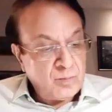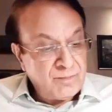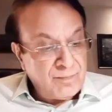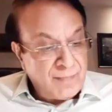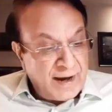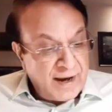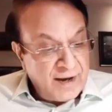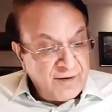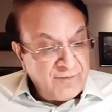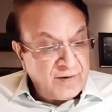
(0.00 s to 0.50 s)
Not to
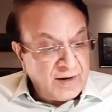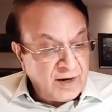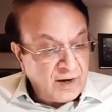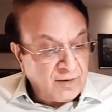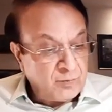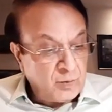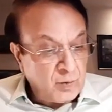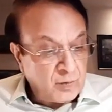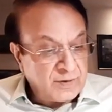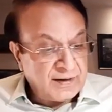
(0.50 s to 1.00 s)
my way of
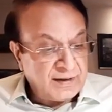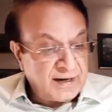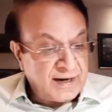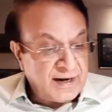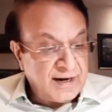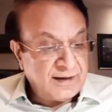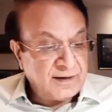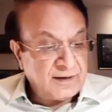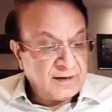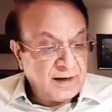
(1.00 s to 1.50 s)
looking
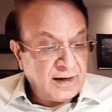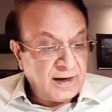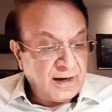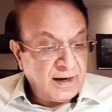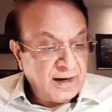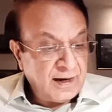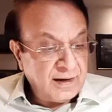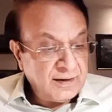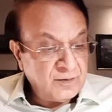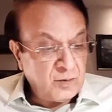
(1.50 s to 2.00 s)
at,
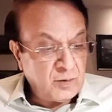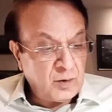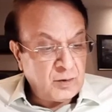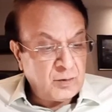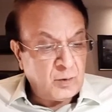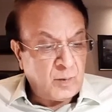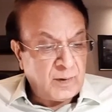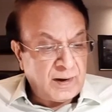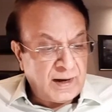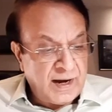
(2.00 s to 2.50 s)
you know,
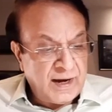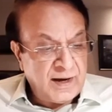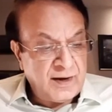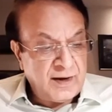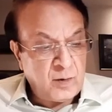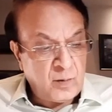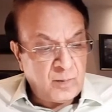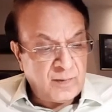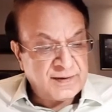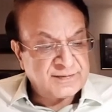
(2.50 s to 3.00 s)
to end
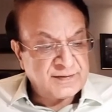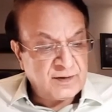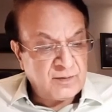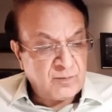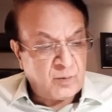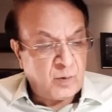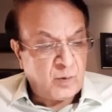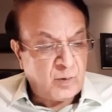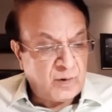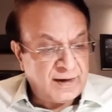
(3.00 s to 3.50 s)
U.S.
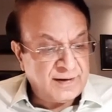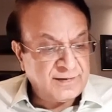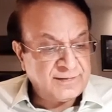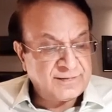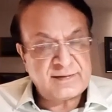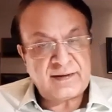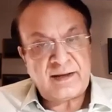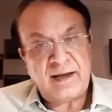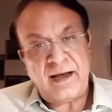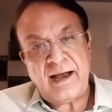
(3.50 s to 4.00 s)
influence
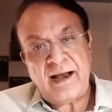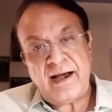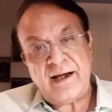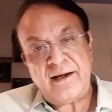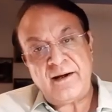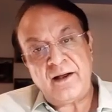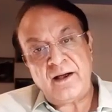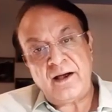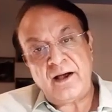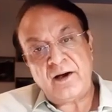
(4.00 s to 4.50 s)

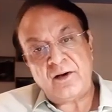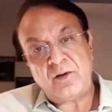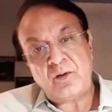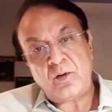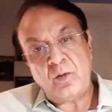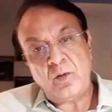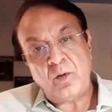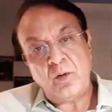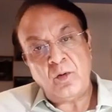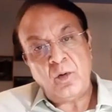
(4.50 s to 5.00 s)
and
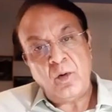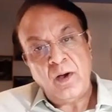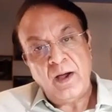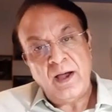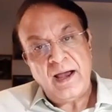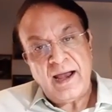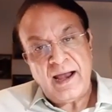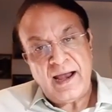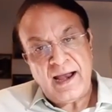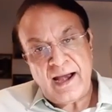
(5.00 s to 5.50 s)
to
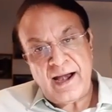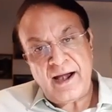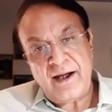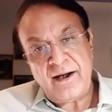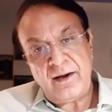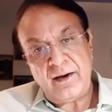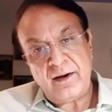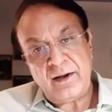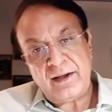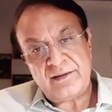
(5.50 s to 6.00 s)

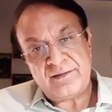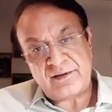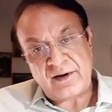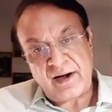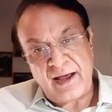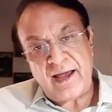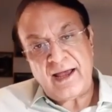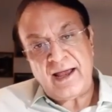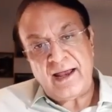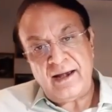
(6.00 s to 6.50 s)
end
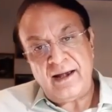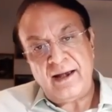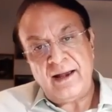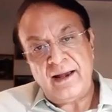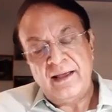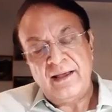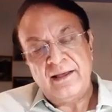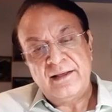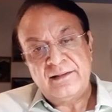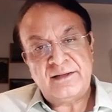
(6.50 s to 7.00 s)
Israel,
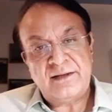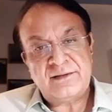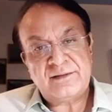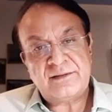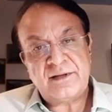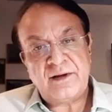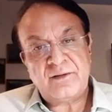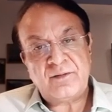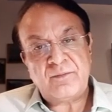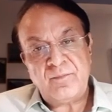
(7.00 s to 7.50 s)
these
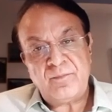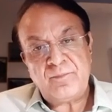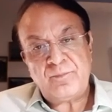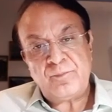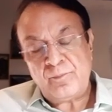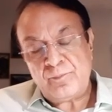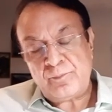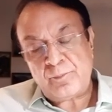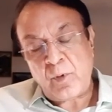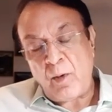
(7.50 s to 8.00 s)
are
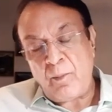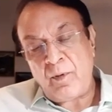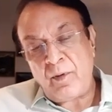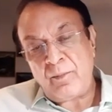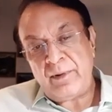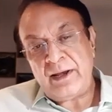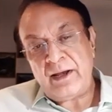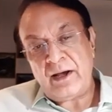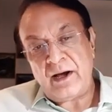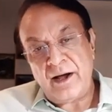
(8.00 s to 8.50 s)

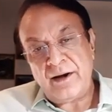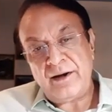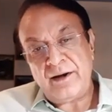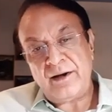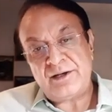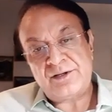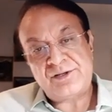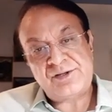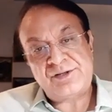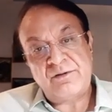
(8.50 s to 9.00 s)
probably
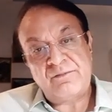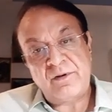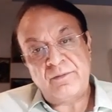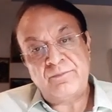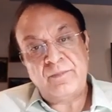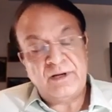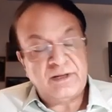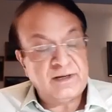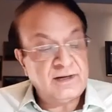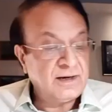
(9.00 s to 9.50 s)

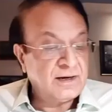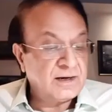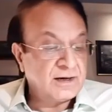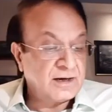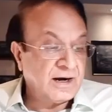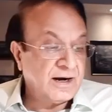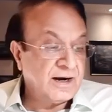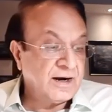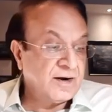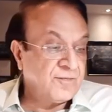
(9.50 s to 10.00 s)
unachievable
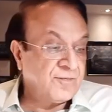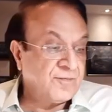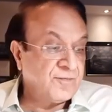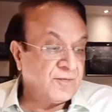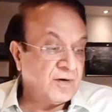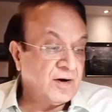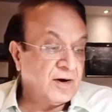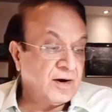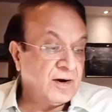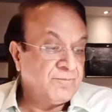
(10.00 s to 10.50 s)
kind
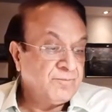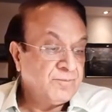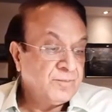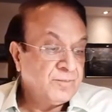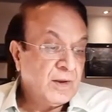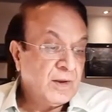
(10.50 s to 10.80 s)
of